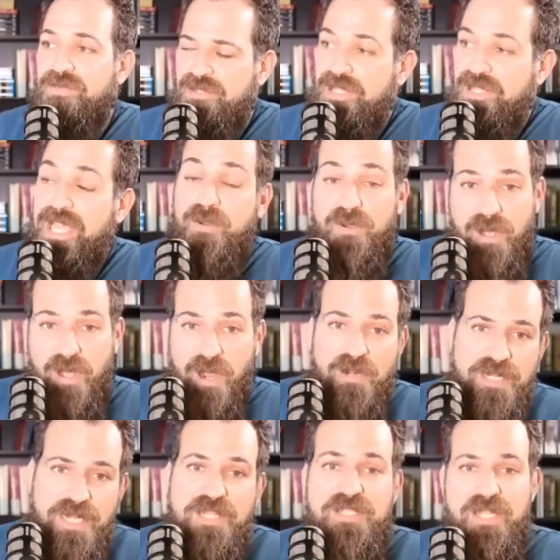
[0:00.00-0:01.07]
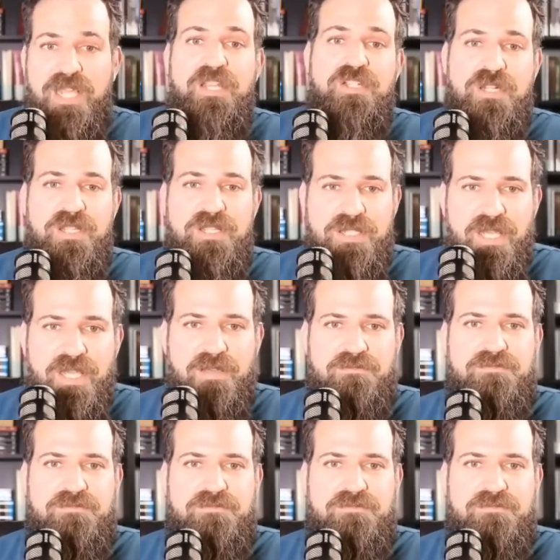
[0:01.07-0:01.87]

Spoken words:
like, our destination is him,